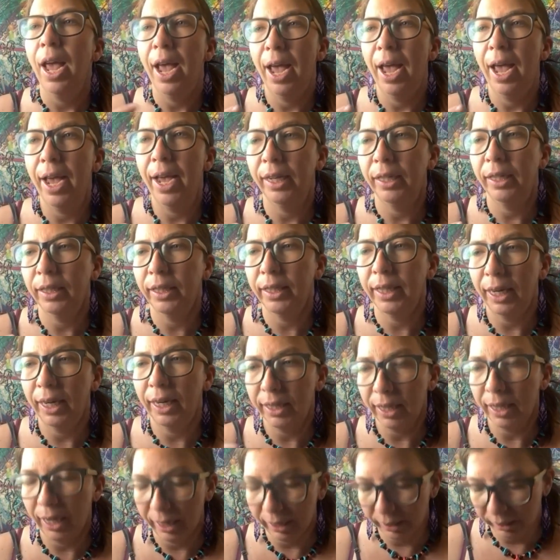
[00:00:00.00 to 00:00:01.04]
and
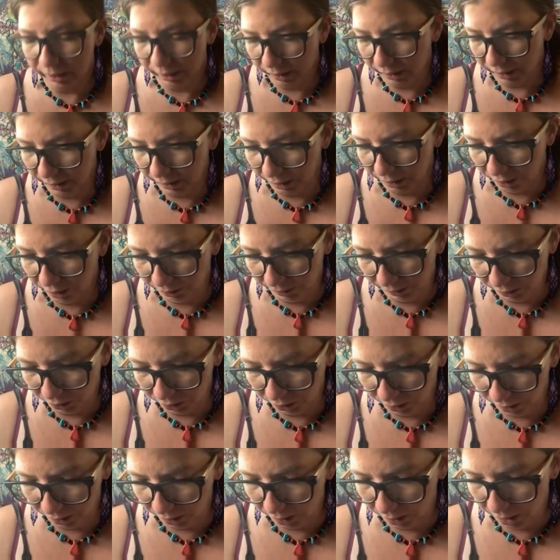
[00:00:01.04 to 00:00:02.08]
takes that into
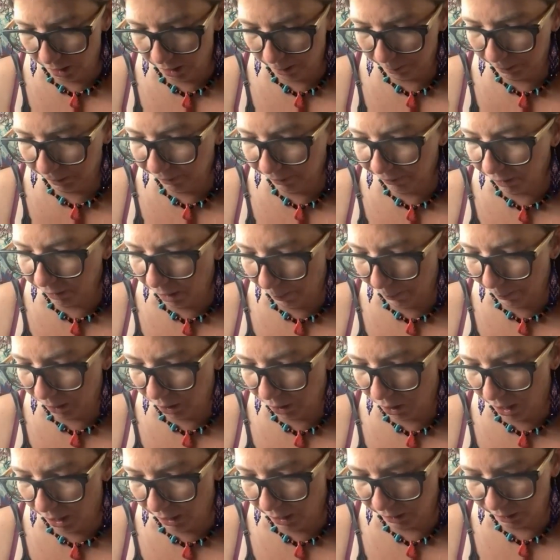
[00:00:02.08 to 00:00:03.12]
consideration. I believe
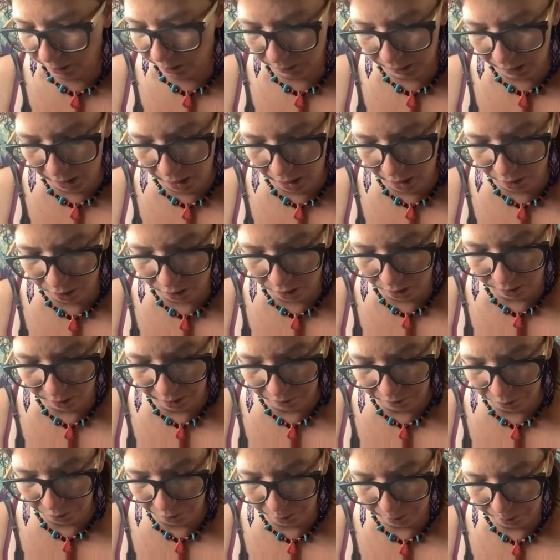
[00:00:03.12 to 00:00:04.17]
lemongrass was another
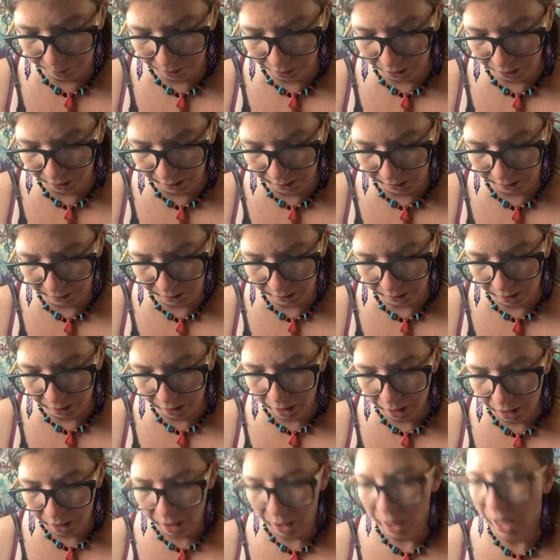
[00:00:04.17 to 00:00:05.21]
gift with purchase.
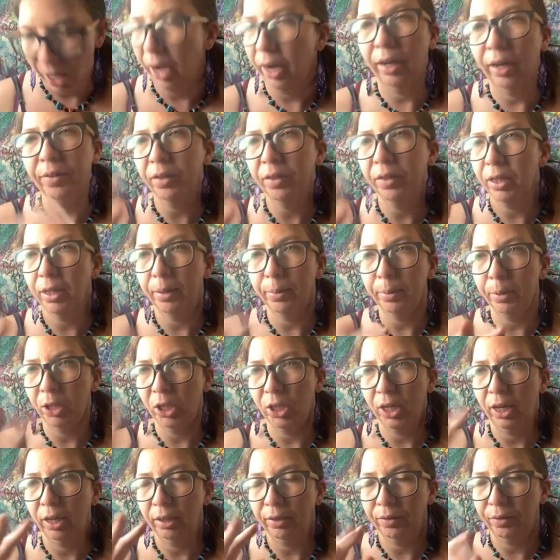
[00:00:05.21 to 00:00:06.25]
I have to double
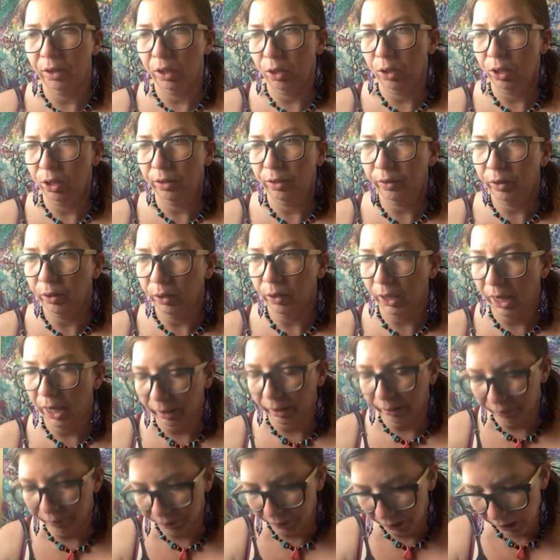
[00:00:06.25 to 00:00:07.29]
check for those of you
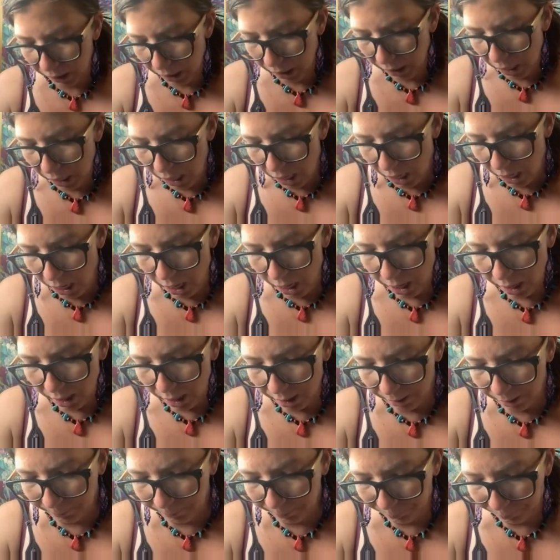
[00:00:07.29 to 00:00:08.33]
live.
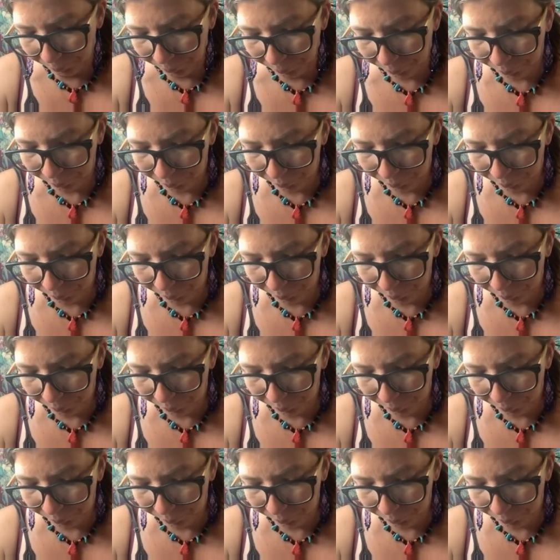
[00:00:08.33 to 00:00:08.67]
And